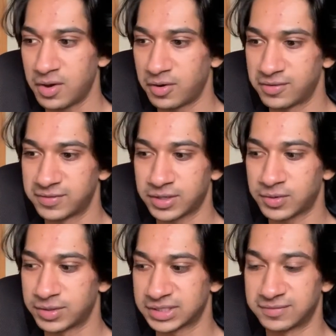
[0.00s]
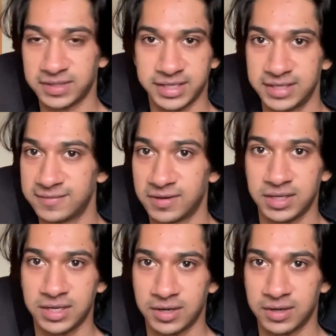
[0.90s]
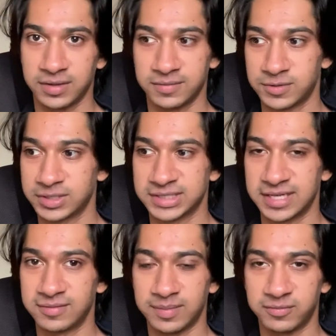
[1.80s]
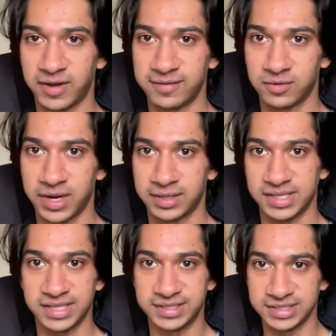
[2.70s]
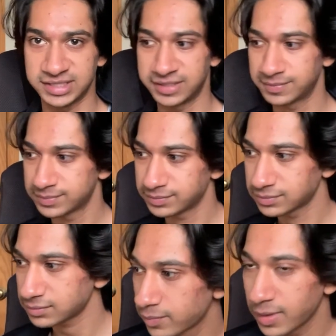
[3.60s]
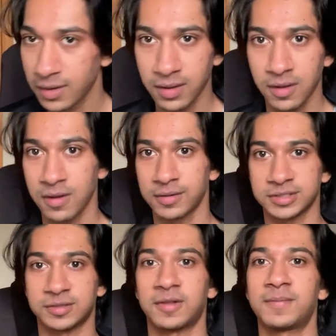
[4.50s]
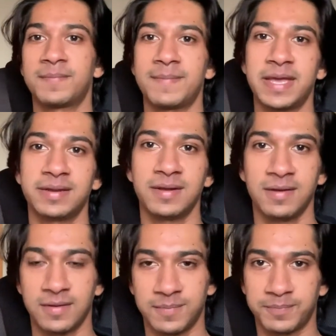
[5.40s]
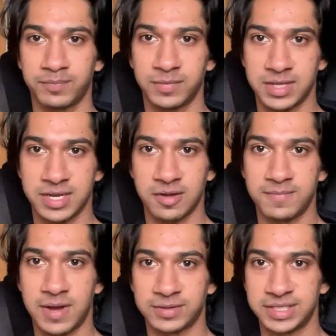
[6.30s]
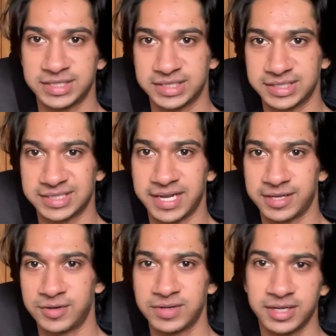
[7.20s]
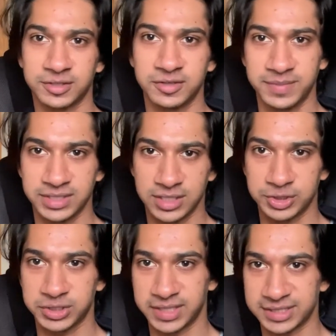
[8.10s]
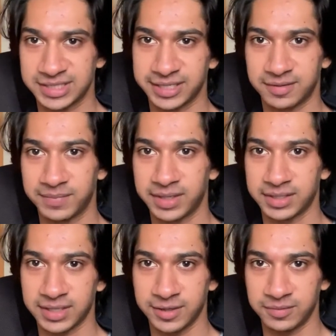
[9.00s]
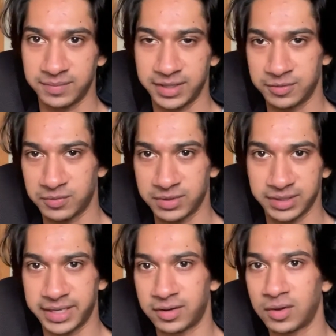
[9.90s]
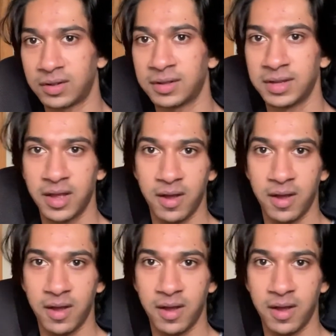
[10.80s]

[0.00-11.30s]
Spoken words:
over the course of like even a year, you could save up $5,000 easy. So the main thing about this is that you're not going to be touching that second bank account you made really at all.